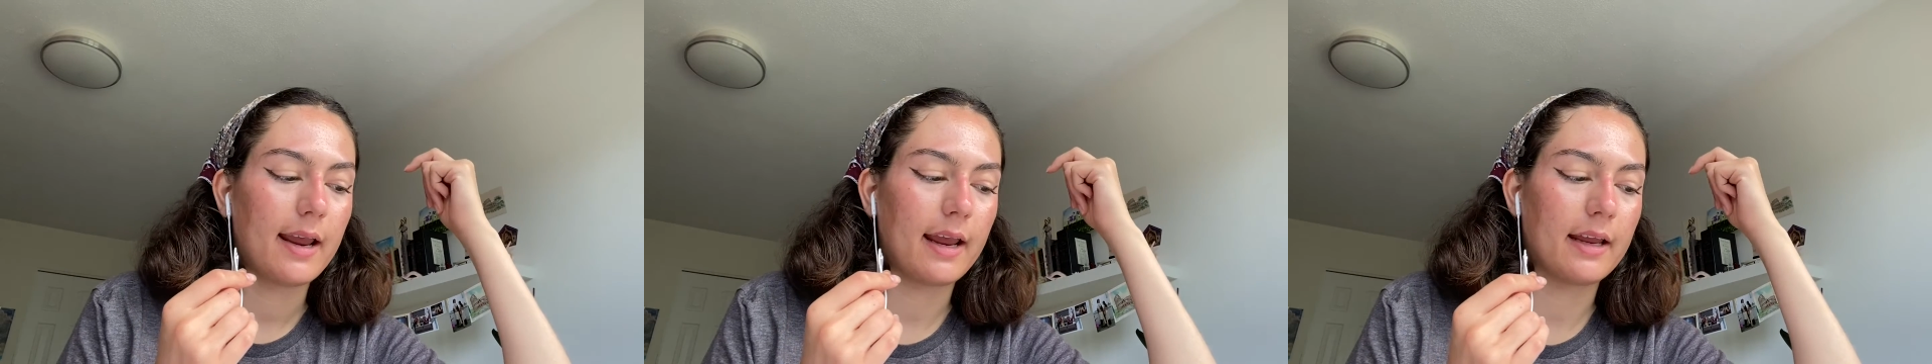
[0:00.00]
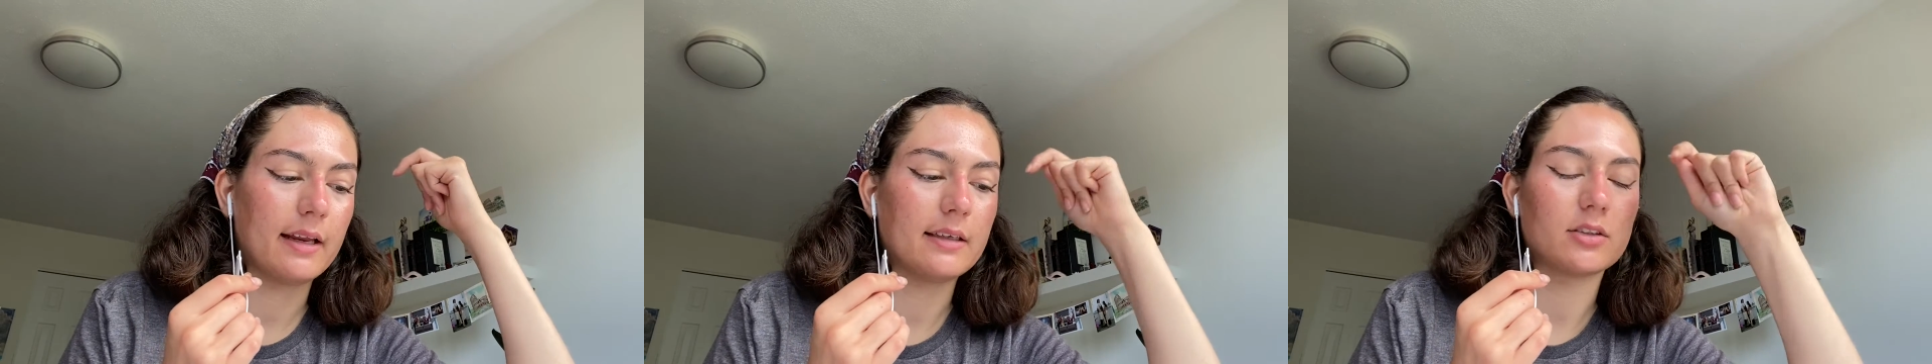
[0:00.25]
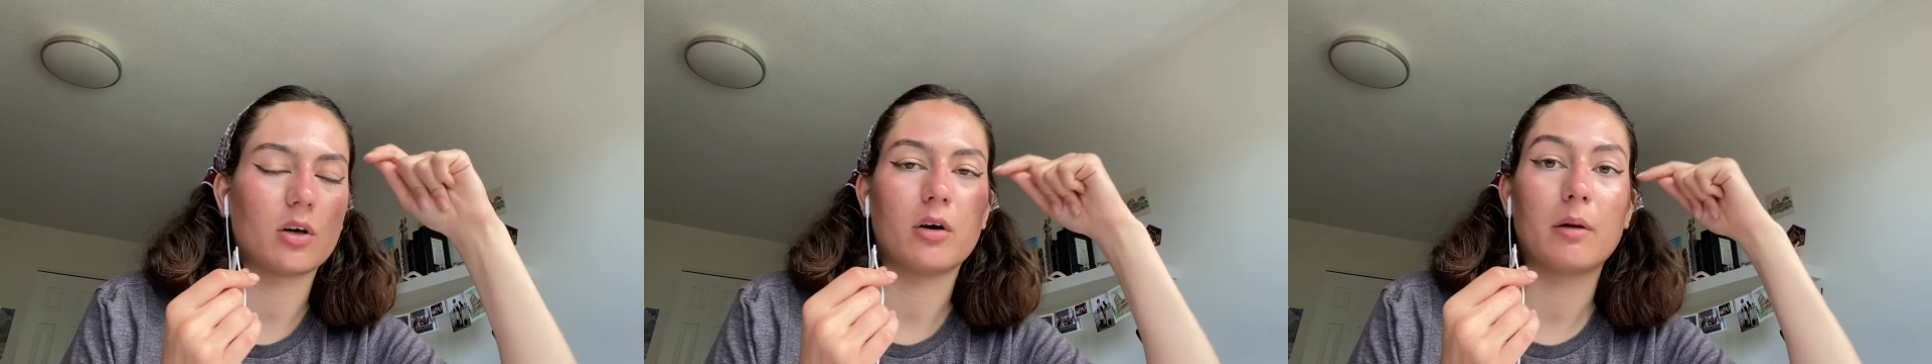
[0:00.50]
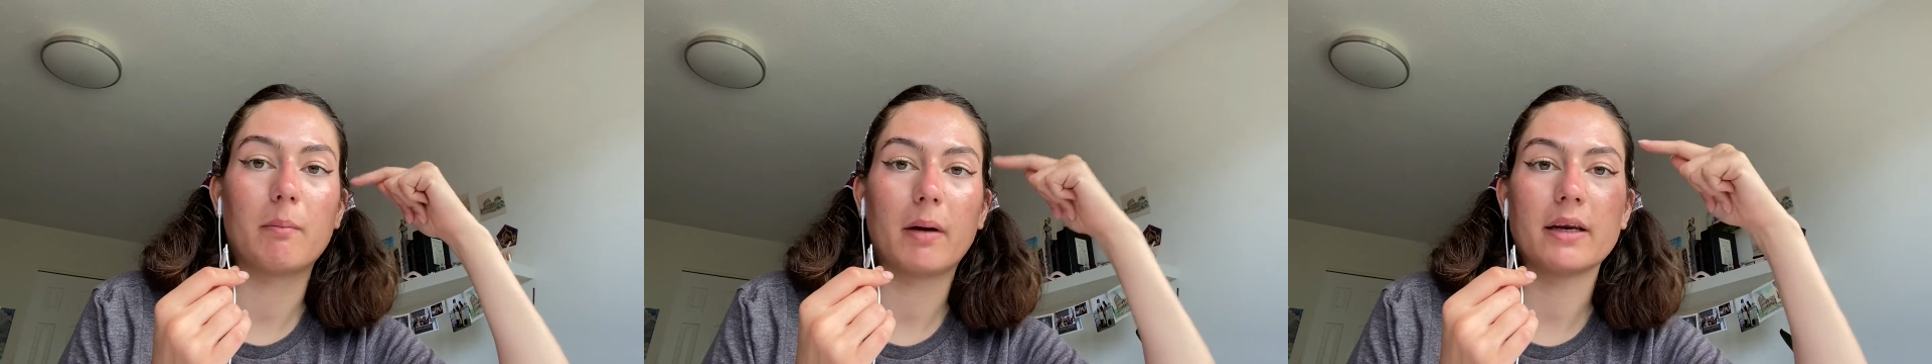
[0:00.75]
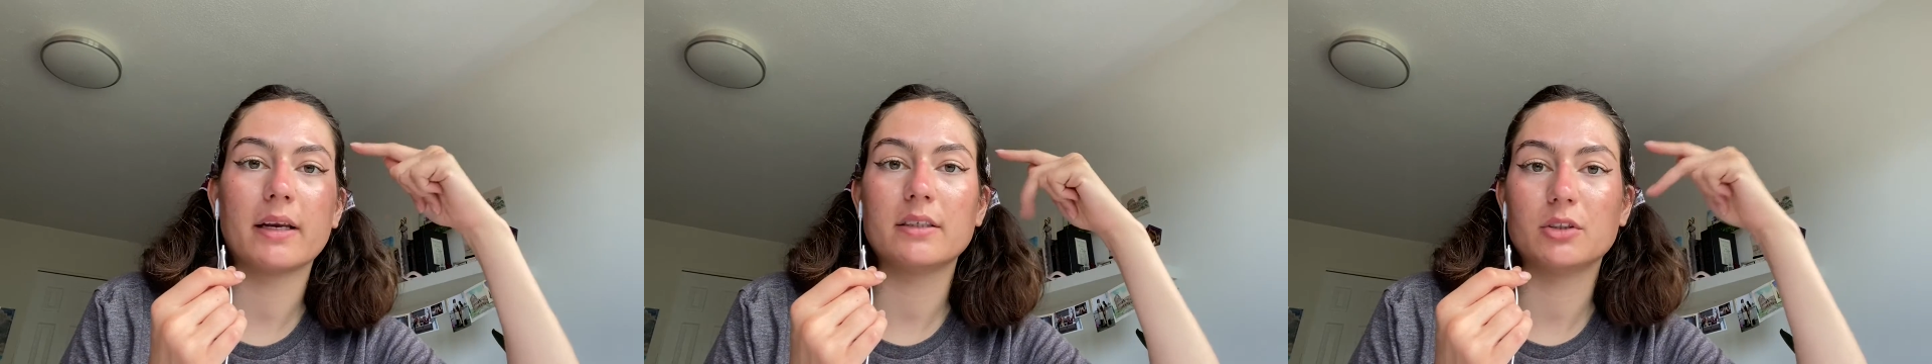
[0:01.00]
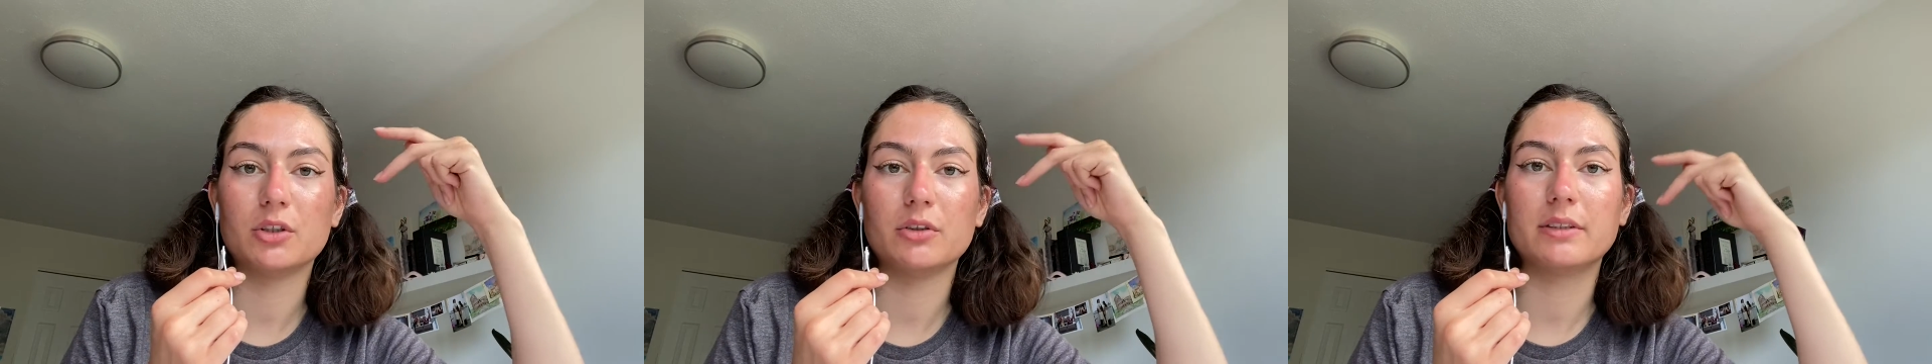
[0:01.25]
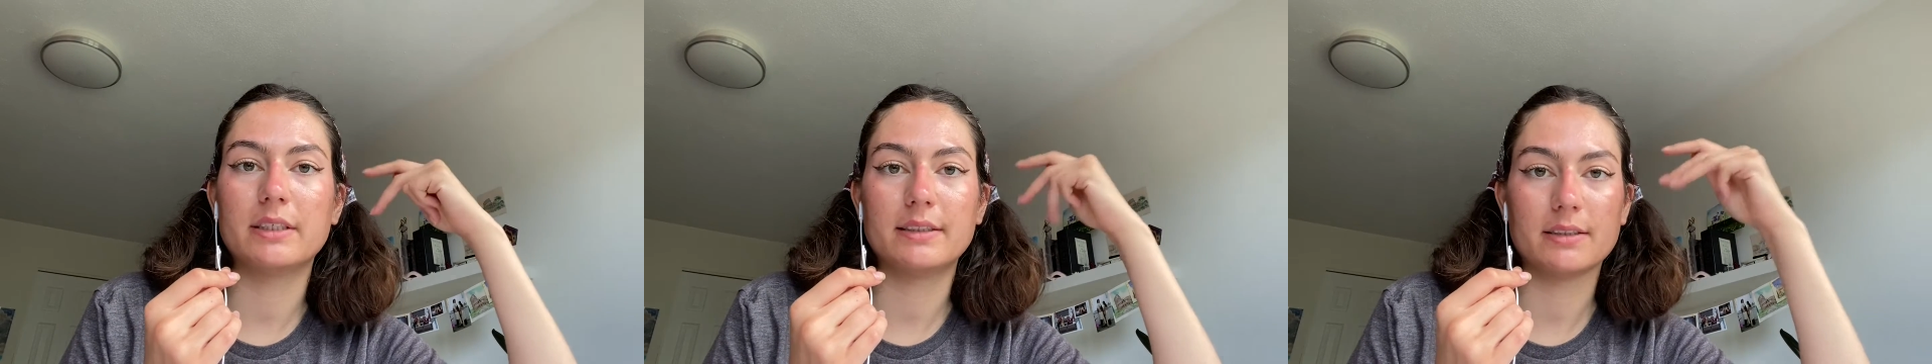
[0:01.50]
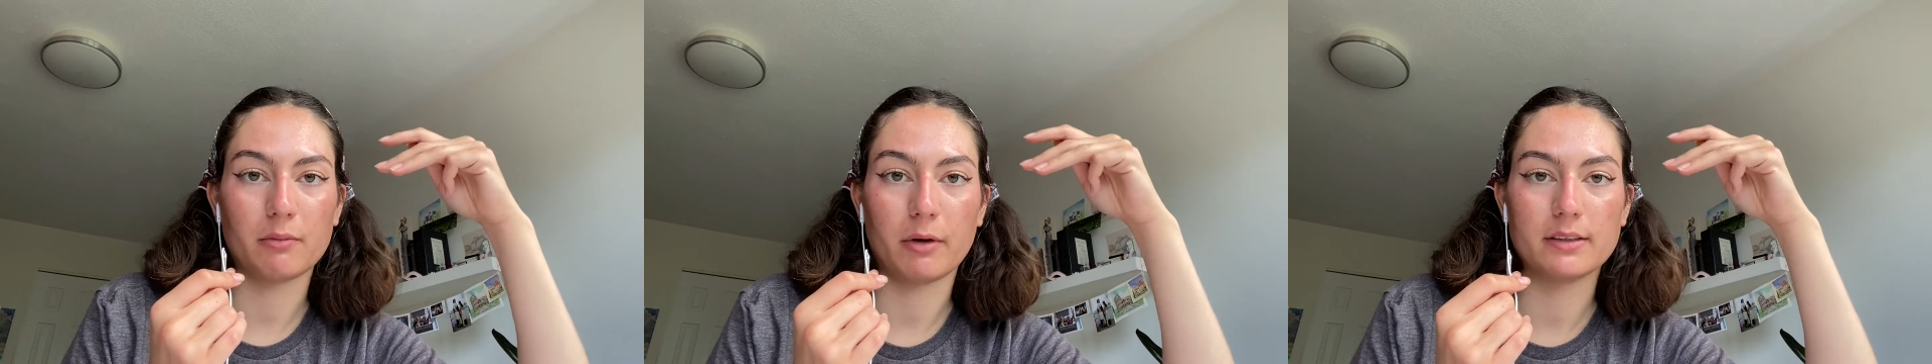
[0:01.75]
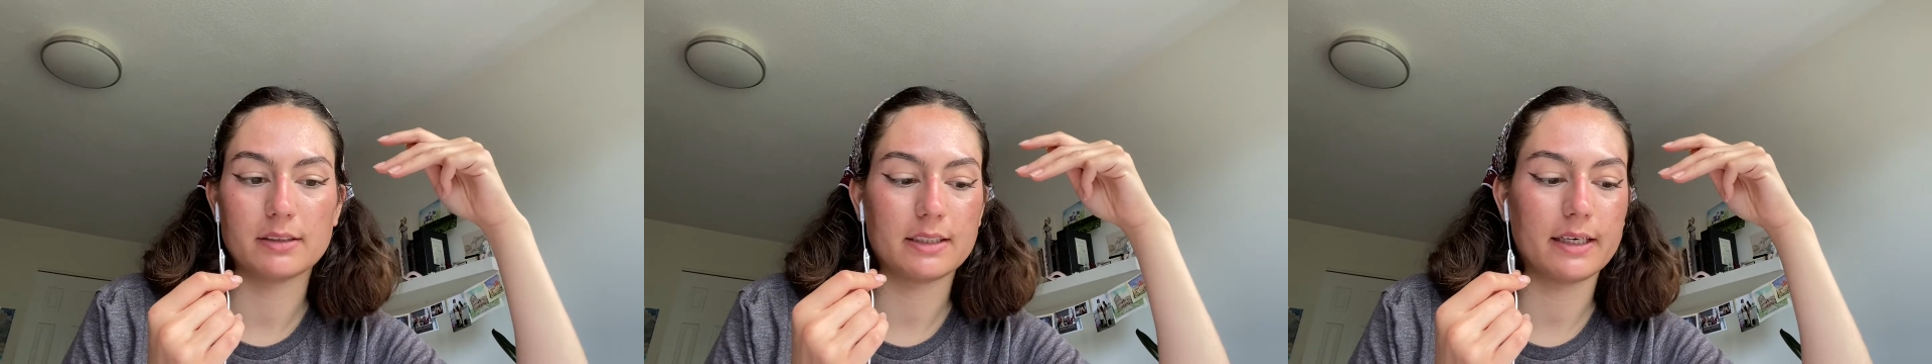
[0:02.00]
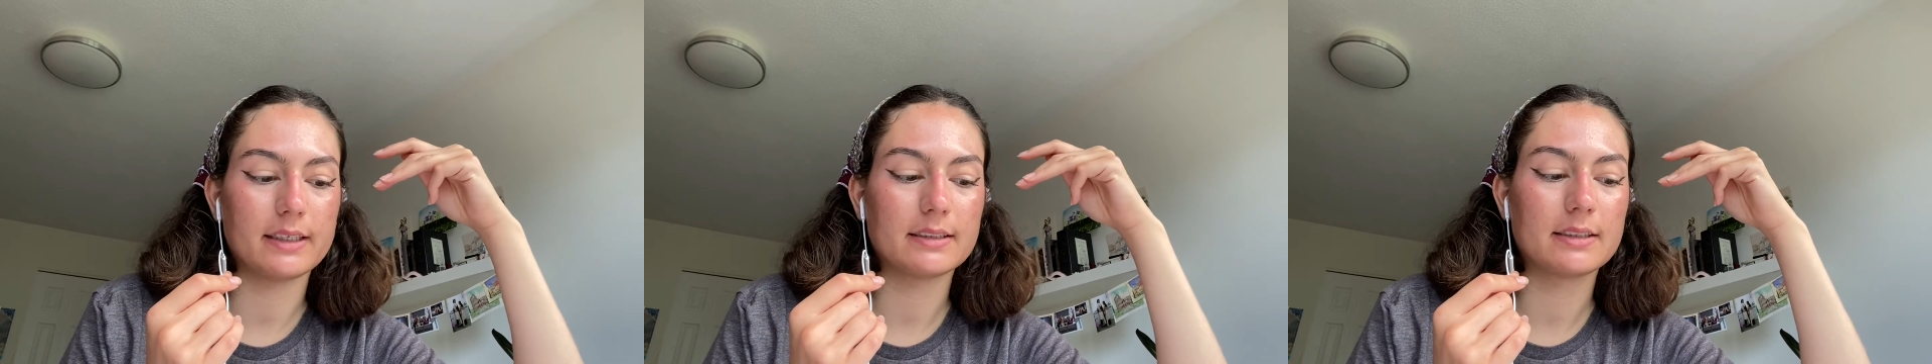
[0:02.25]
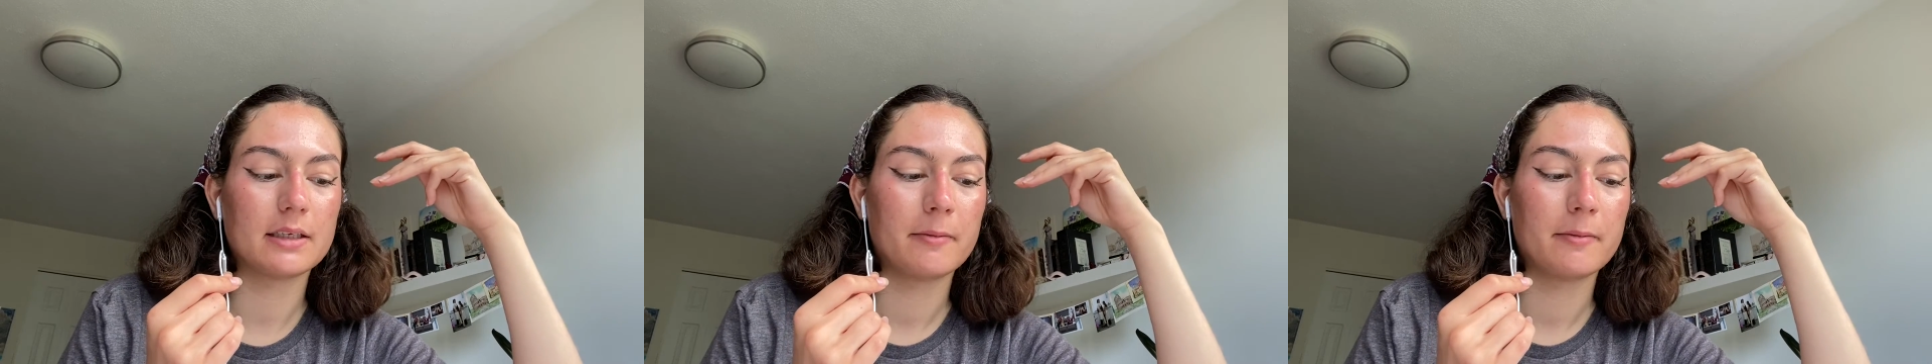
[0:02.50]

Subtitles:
is on Mondays, Tuesdays, and Wednesdays.